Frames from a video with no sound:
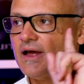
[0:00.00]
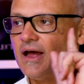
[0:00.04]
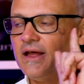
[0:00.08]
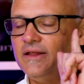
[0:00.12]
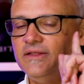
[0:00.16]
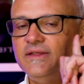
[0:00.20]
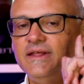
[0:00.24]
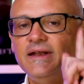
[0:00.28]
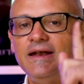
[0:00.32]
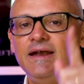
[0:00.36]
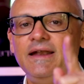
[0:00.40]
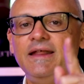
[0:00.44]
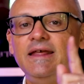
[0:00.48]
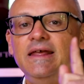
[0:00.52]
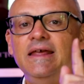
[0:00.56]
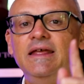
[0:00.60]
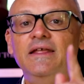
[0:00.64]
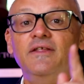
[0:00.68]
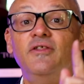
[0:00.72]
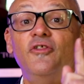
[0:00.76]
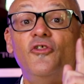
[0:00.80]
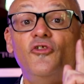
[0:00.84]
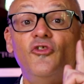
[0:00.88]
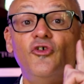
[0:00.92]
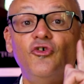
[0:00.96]
did it
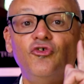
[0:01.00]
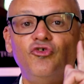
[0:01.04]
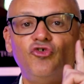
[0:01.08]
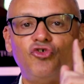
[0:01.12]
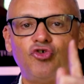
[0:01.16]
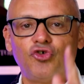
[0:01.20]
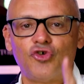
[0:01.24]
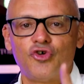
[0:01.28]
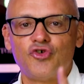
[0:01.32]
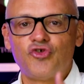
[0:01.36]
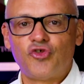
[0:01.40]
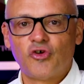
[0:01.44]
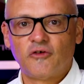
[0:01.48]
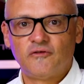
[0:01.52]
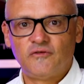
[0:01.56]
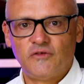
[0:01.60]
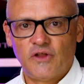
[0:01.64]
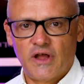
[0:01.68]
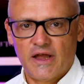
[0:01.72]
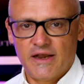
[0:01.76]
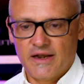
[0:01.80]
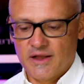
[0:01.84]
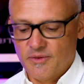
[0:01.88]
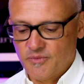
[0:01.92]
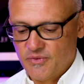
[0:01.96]
in the XERJOFF
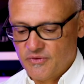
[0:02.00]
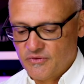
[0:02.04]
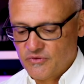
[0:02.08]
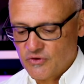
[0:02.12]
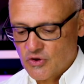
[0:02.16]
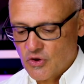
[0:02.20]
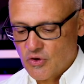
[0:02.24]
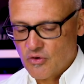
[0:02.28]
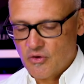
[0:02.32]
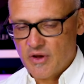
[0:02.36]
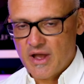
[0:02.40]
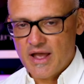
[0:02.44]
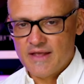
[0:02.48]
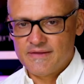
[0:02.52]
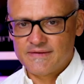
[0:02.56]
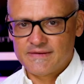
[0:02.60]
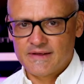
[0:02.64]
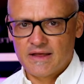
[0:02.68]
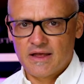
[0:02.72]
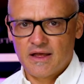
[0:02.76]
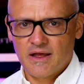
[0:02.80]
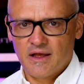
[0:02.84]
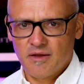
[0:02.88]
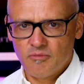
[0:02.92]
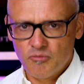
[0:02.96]
lineup. So as
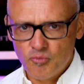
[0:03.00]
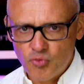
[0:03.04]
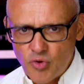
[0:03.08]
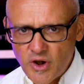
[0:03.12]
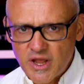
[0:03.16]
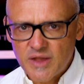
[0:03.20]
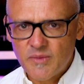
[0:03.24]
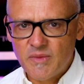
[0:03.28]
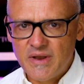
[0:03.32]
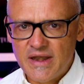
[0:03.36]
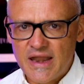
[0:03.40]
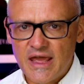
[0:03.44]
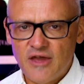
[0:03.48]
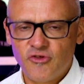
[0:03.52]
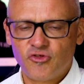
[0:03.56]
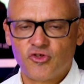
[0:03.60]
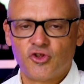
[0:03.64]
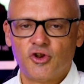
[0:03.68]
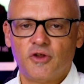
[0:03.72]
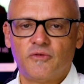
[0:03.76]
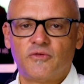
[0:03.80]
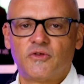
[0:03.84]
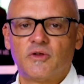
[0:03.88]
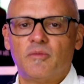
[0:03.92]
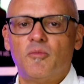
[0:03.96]
a
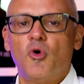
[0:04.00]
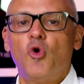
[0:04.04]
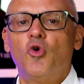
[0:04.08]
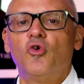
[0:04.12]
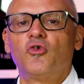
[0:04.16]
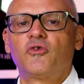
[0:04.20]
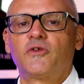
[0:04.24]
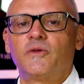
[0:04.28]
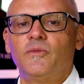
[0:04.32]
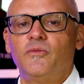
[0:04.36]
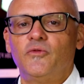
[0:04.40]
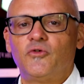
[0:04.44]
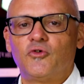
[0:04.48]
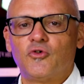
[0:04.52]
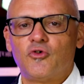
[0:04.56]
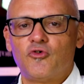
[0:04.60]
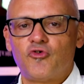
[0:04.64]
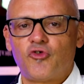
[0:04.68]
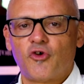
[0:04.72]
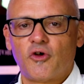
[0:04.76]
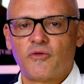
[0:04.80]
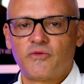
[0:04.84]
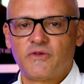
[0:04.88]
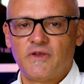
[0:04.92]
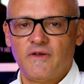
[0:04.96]
recommendation of some awesome
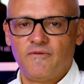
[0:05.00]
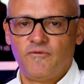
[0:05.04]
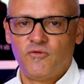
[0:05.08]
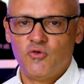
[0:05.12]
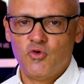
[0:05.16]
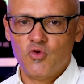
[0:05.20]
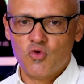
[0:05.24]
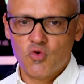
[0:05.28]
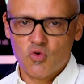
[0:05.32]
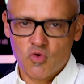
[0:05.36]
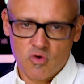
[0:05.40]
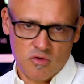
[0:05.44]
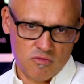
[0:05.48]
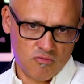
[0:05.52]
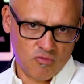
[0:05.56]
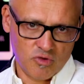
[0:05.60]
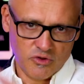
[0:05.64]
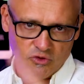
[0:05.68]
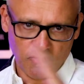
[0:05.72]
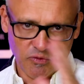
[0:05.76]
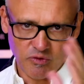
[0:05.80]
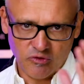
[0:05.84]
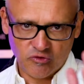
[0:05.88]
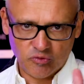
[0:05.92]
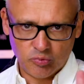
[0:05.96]
XERJOFFs, if you
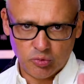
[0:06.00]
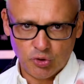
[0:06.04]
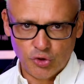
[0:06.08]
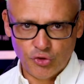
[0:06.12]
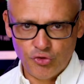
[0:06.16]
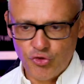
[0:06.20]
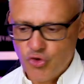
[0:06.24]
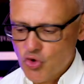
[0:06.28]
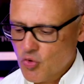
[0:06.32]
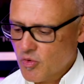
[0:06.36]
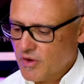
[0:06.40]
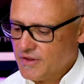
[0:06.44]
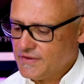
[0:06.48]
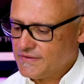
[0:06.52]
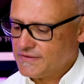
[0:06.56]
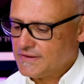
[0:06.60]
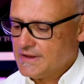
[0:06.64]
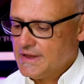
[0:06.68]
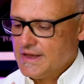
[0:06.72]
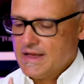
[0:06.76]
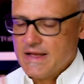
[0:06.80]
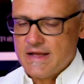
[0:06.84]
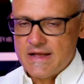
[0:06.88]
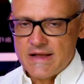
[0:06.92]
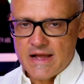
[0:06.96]
want to explore new ones,
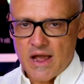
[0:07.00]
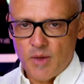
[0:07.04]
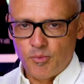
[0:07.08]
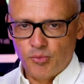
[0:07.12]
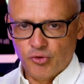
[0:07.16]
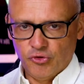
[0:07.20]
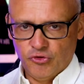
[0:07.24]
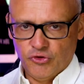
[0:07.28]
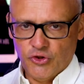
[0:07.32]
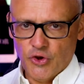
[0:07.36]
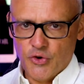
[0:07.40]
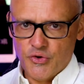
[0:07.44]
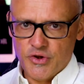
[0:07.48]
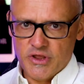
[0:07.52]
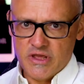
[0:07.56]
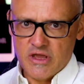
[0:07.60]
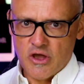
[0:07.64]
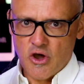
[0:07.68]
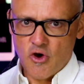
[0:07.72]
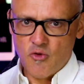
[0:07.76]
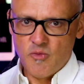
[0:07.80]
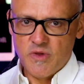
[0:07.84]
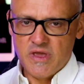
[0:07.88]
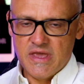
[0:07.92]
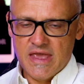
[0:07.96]
I put Tony
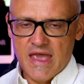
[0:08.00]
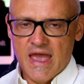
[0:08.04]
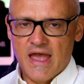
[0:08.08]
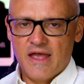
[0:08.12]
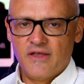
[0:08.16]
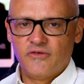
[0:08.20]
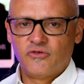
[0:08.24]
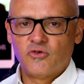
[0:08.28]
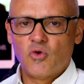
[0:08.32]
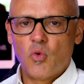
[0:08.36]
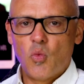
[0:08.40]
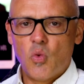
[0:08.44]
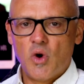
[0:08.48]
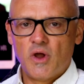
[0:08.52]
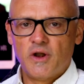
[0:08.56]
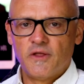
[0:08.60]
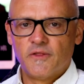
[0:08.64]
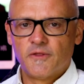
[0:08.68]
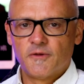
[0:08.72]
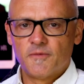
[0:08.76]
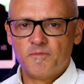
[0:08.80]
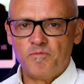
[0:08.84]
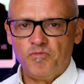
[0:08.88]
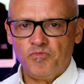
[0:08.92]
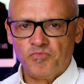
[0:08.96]
Iommi as one
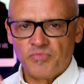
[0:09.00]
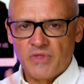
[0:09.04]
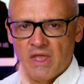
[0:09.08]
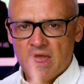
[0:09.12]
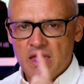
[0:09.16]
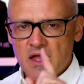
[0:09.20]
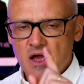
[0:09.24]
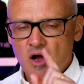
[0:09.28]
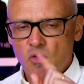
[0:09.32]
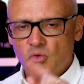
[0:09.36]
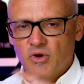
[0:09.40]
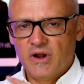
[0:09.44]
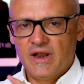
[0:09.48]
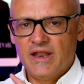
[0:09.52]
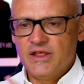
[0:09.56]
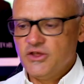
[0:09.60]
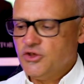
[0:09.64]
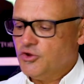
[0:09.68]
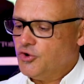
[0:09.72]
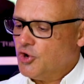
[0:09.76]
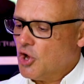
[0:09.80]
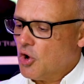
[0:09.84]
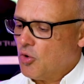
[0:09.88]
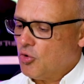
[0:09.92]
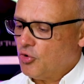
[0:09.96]
of them. I want to let
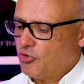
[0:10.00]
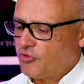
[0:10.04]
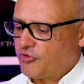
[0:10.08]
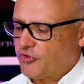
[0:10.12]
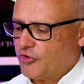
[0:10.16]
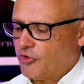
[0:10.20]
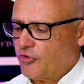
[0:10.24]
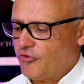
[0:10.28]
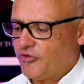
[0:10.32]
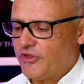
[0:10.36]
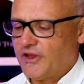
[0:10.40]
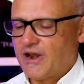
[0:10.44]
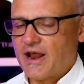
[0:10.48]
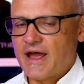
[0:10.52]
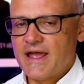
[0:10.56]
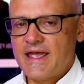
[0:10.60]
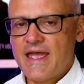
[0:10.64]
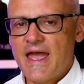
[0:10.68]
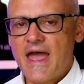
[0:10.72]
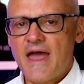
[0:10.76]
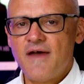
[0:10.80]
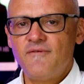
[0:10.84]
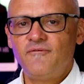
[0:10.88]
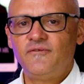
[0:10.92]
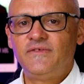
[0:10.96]
you know also that
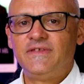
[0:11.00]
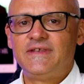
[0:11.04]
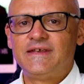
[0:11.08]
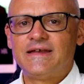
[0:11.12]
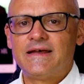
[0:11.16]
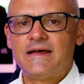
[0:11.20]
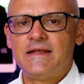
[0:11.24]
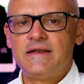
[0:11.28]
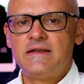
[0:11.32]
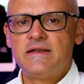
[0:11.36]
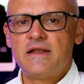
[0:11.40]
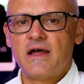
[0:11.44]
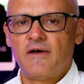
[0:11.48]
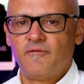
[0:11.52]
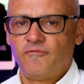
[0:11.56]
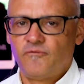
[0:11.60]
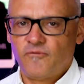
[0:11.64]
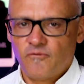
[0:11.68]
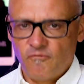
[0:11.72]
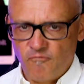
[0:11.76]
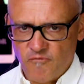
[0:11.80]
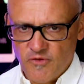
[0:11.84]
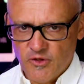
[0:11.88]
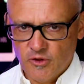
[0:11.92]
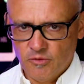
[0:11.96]
I've
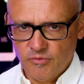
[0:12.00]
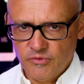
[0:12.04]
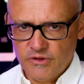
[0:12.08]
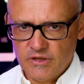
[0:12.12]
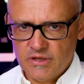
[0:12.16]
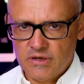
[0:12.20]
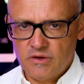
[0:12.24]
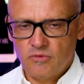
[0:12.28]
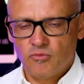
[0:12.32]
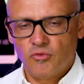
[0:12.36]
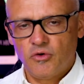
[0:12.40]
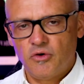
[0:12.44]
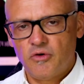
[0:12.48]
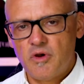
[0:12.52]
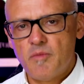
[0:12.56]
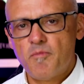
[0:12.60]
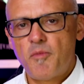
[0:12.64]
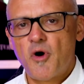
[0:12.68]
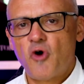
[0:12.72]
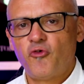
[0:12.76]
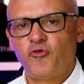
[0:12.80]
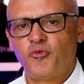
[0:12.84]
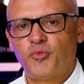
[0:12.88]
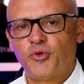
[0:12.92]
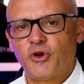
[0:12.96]
filmed it. We're in
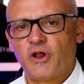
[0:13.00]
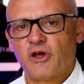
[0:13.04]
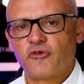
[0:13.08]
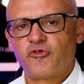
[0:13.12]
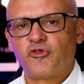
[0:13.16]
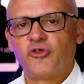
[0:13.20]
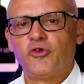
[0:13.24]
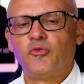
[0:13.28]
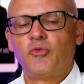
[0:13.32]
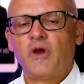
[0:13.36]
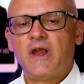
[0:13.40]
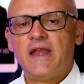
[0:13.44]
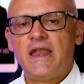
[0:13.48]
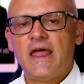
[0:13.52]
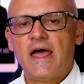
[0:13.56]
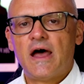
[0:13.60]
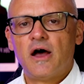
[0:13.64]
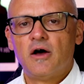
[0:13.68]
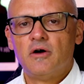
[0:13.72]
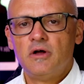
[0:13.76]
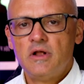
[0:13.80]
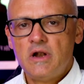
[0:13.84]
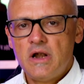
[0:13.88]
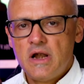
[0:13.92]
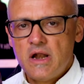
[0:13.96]
post-production right
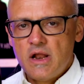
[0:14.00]
now.